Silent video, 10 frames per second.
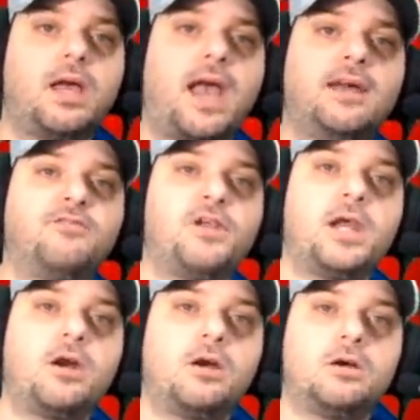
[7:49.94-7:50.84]
End of an
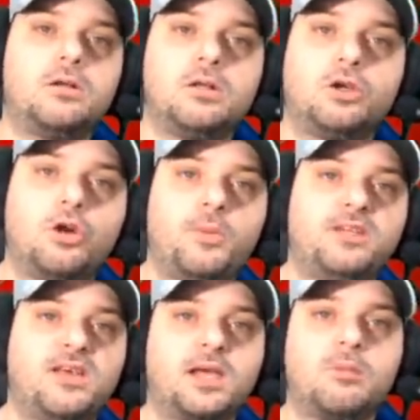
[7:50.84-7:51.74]
era could be
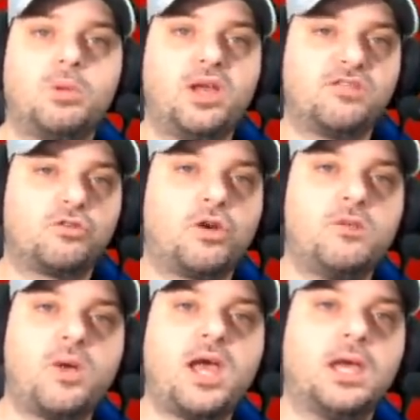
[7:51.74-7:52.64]
taking place.
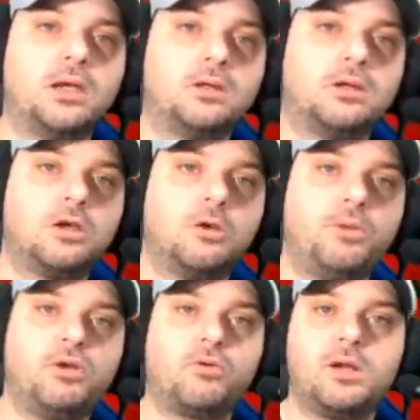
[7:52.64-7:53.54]
Green Bay could
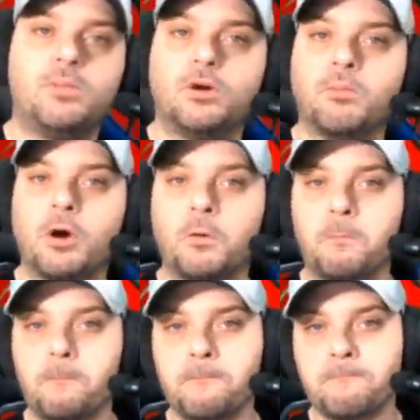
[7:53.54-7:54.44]
be in rebuild mode.
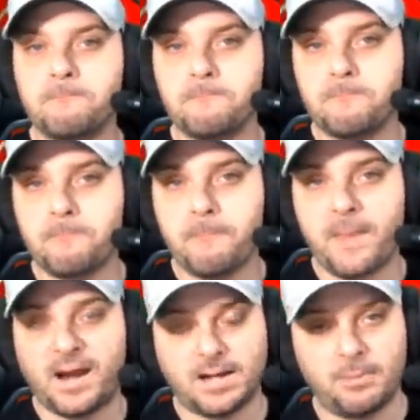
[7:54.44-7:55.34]

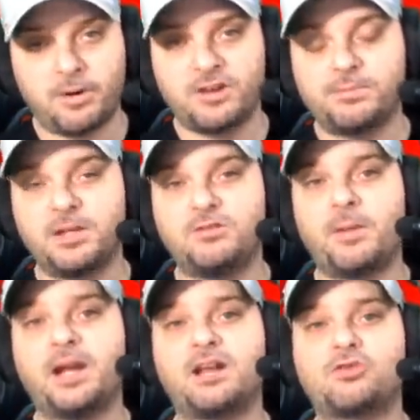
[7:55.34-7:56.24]
And that brings me to
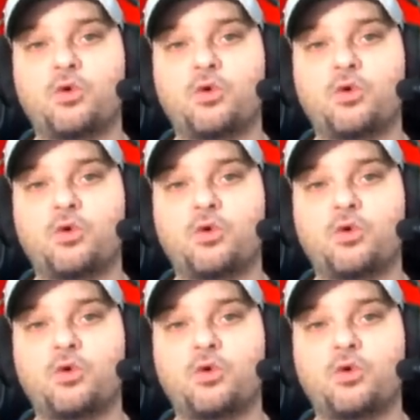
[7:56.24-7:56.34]
my next